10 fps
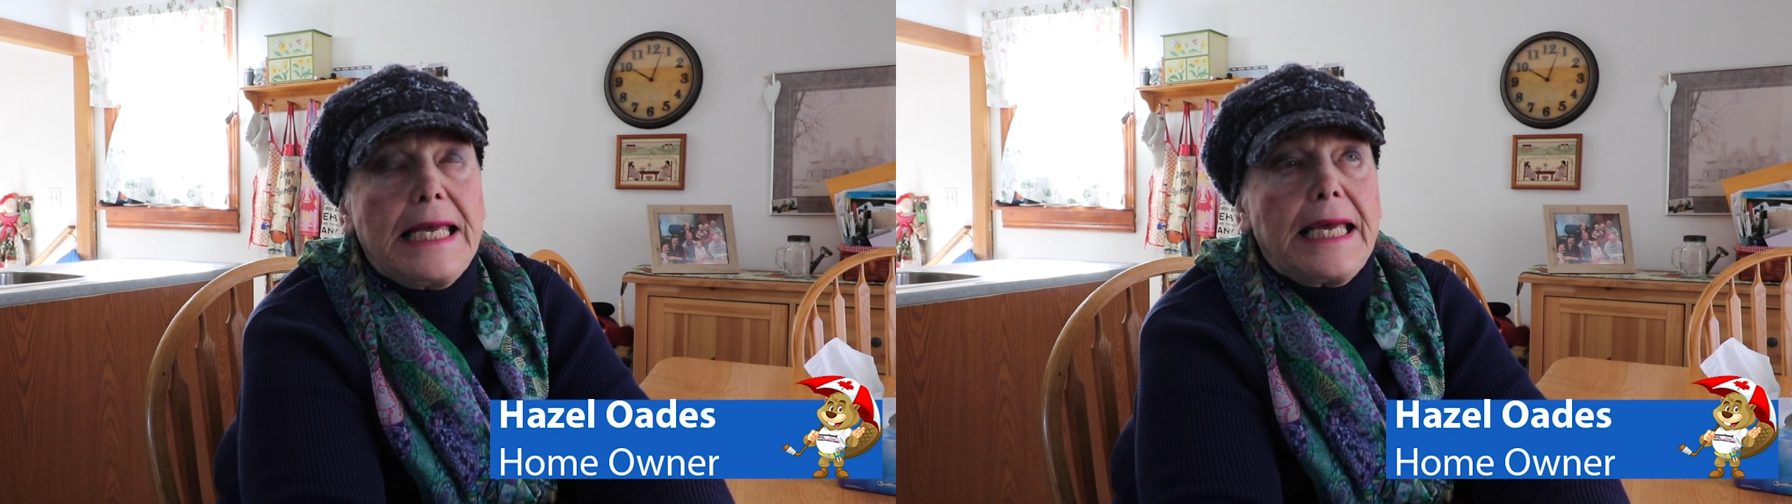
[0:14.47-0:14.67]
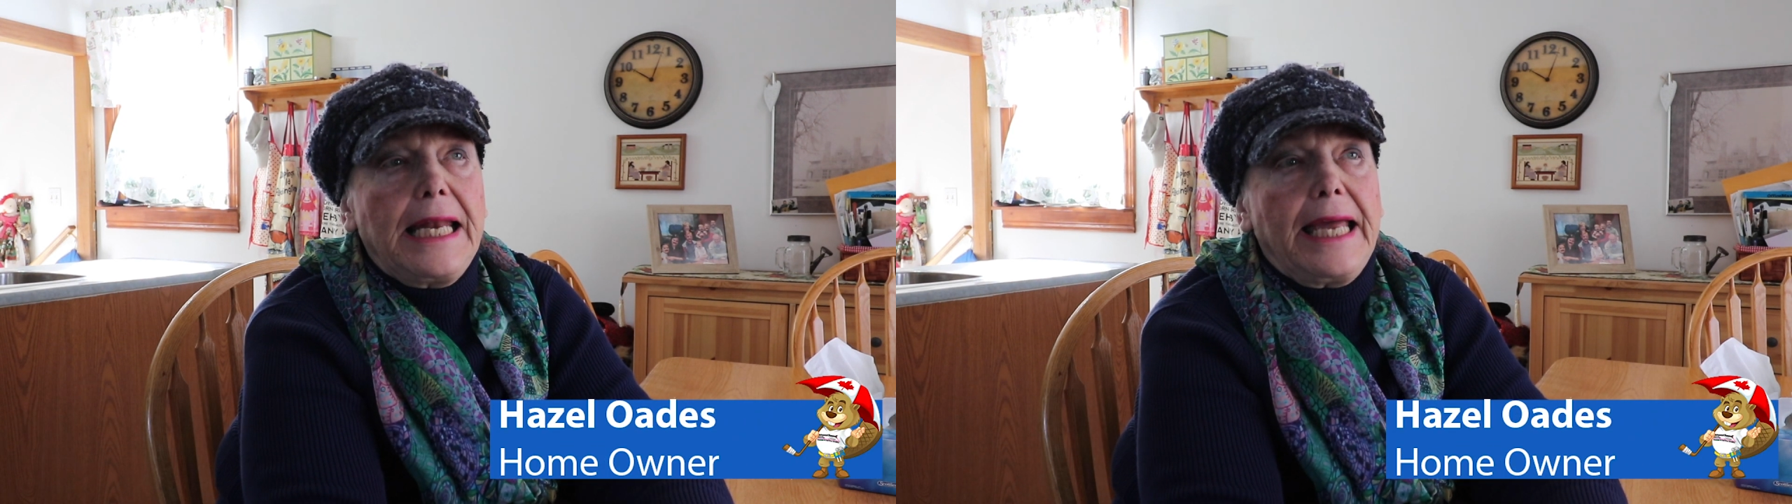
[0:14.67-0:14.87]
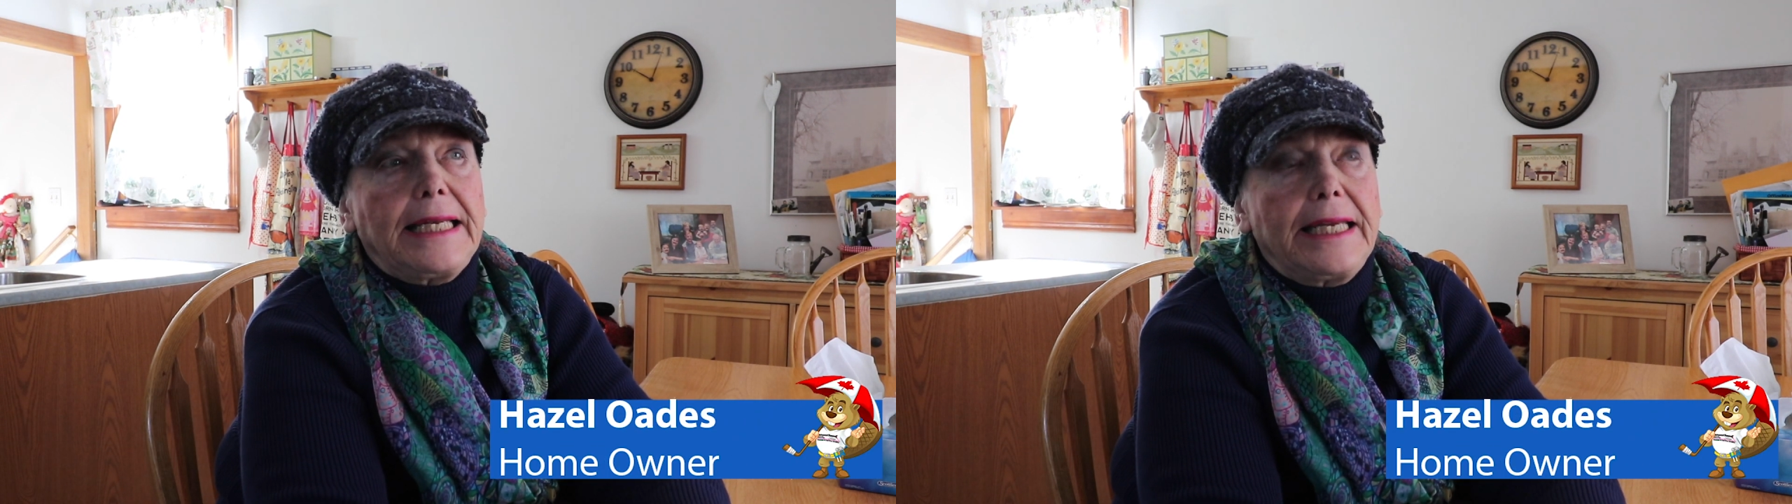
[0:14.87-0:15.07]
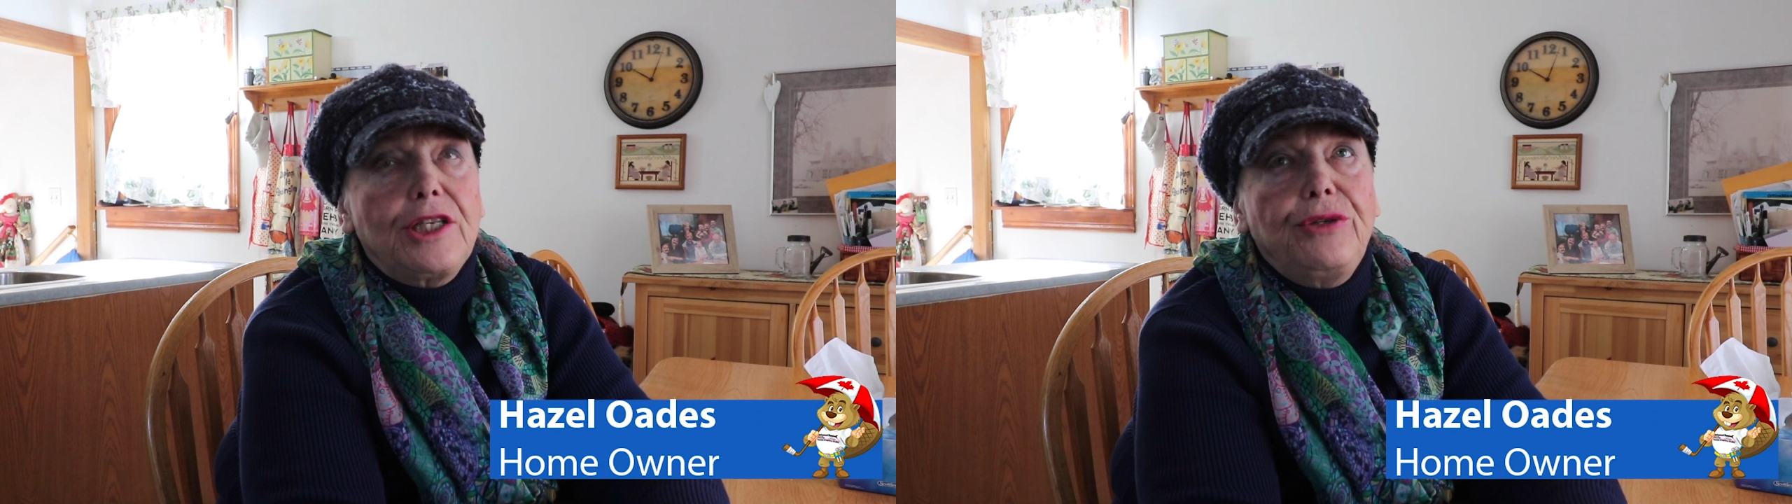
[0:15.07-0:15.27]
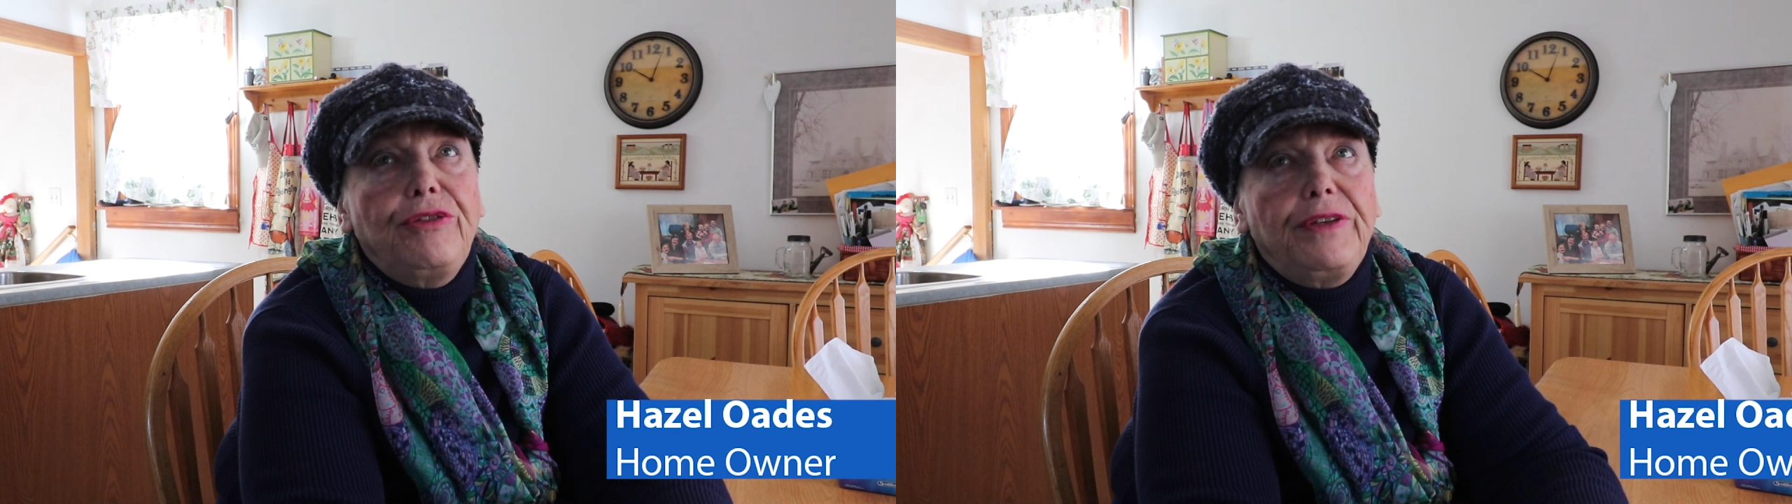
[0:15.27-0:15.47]
And I had like
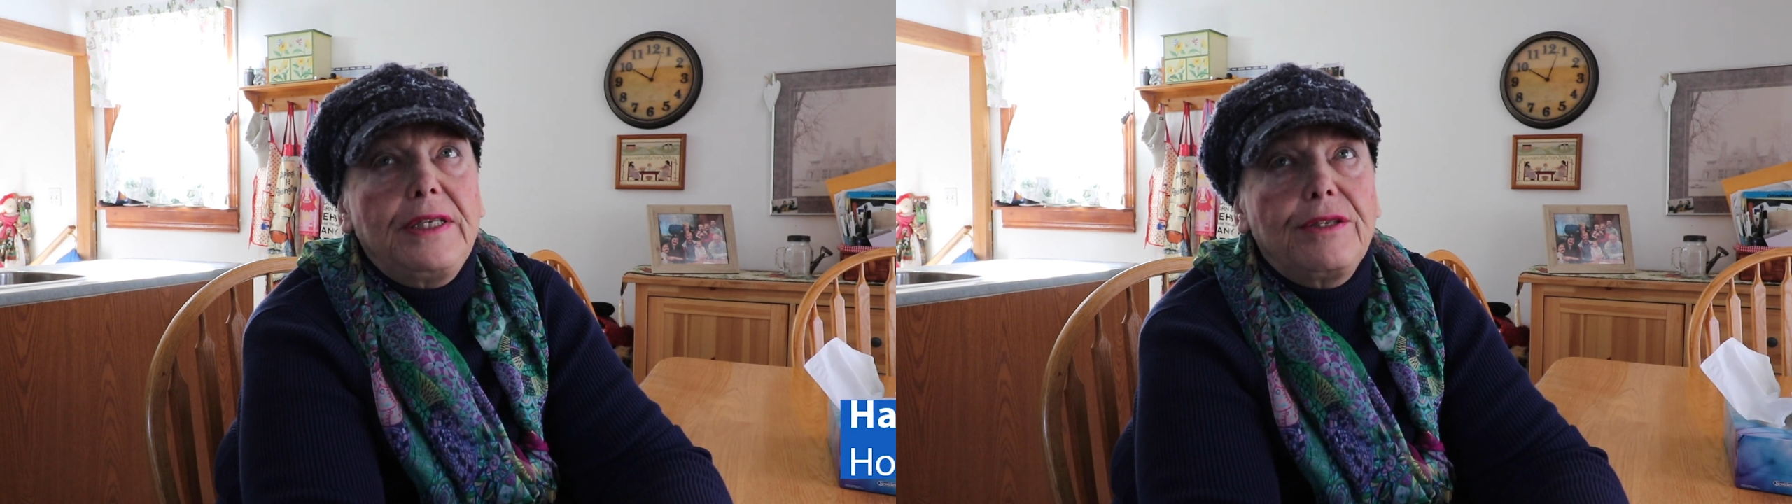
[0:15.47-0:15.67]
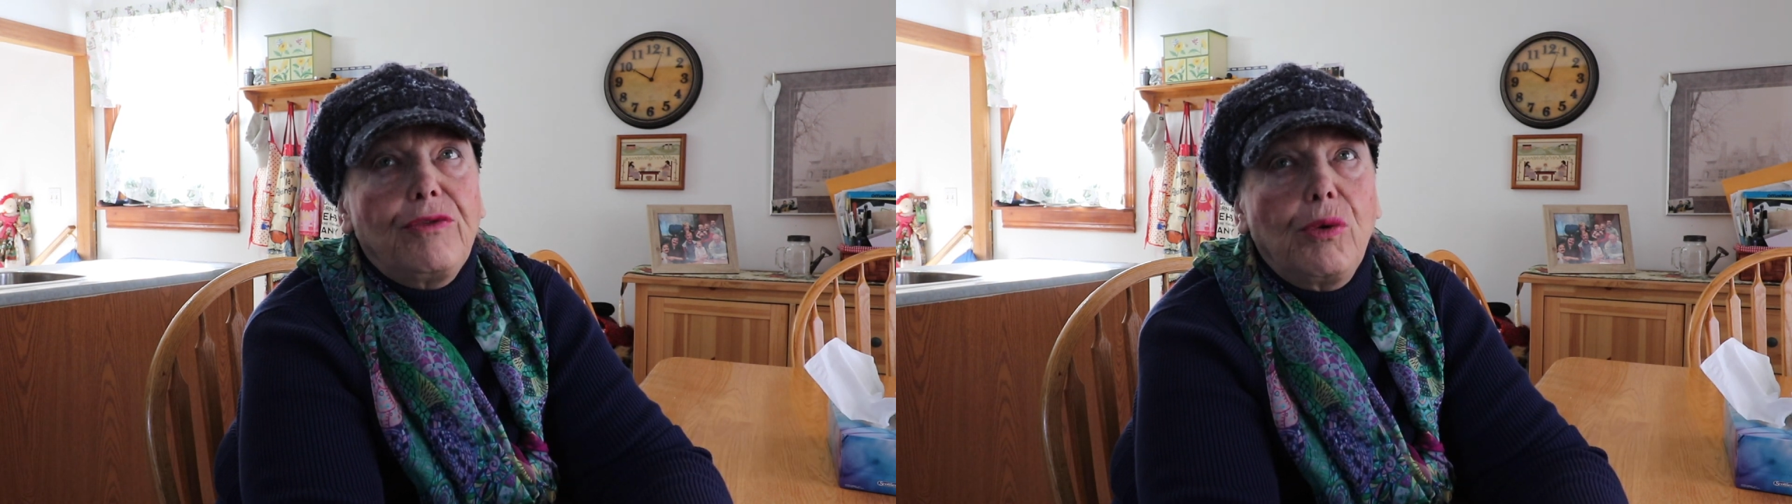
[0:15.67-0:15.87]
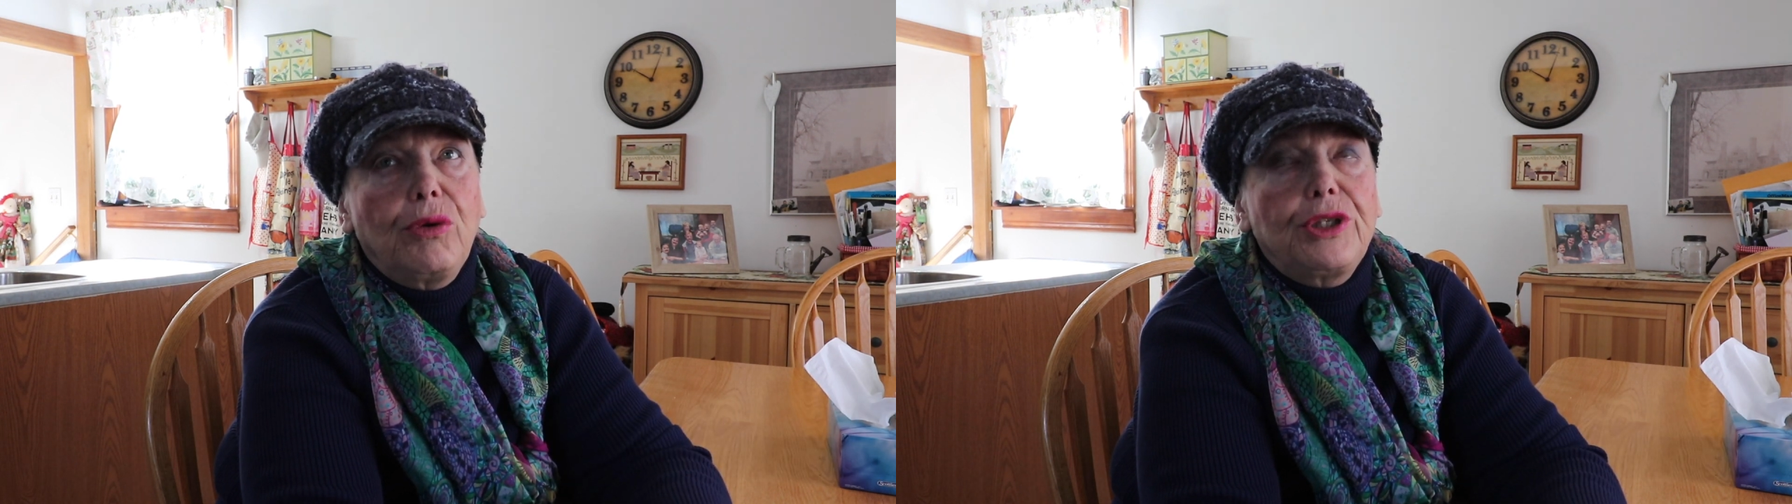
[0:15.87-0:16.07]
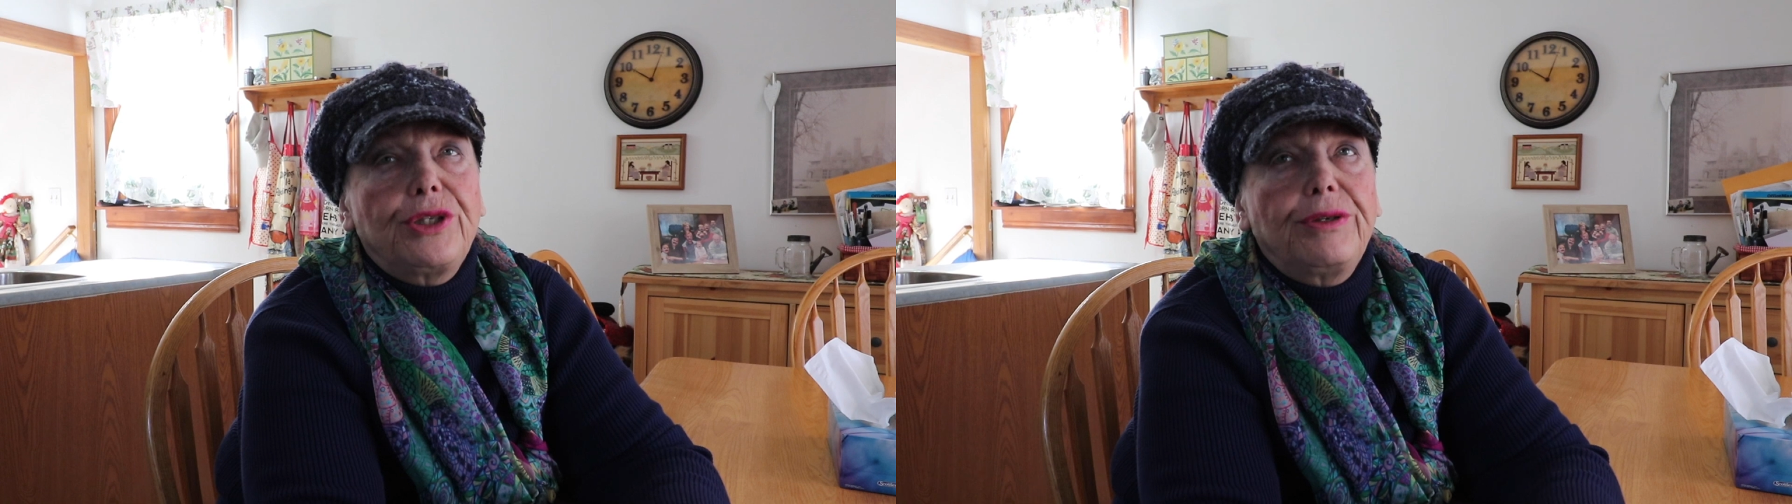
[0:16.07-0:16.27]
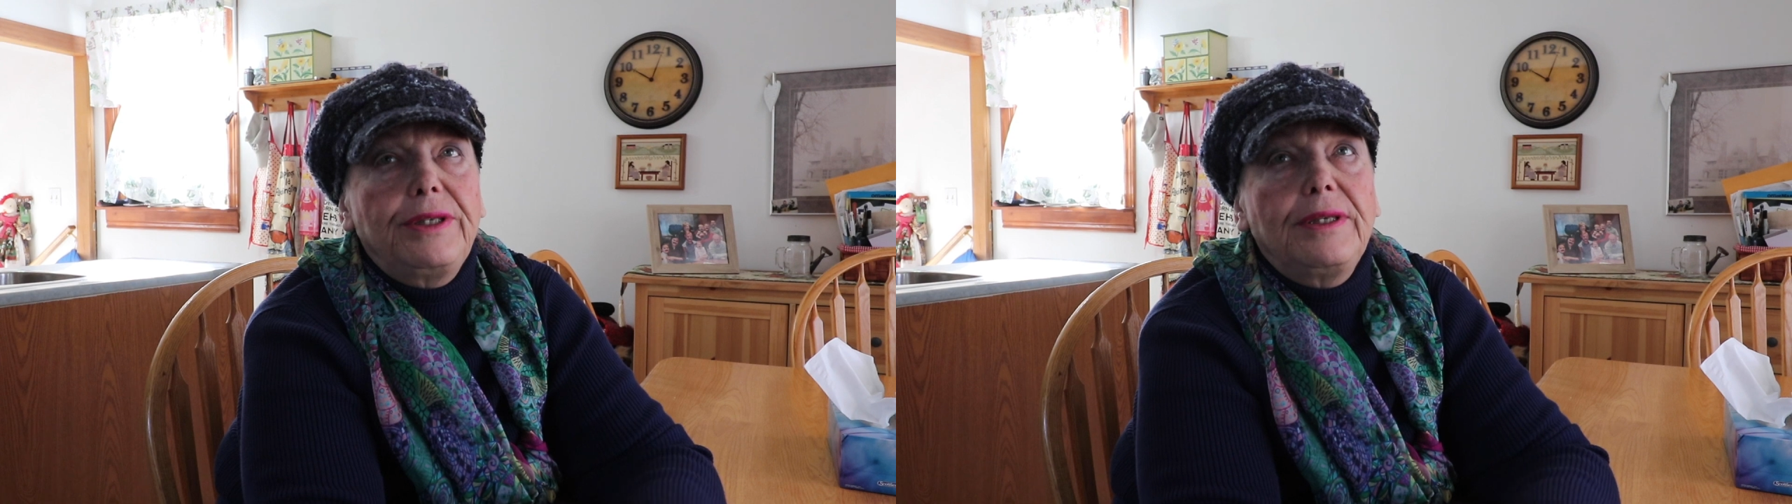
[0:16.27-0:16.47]
2 feet of water
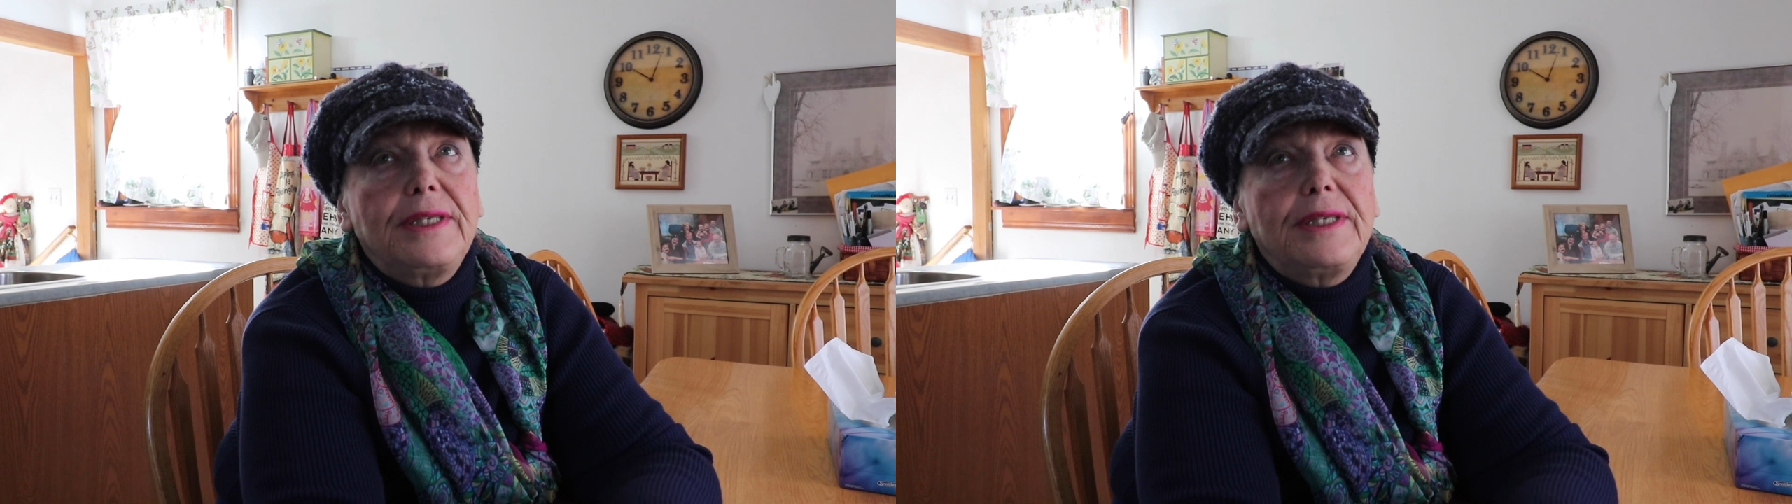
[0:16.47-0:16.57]
and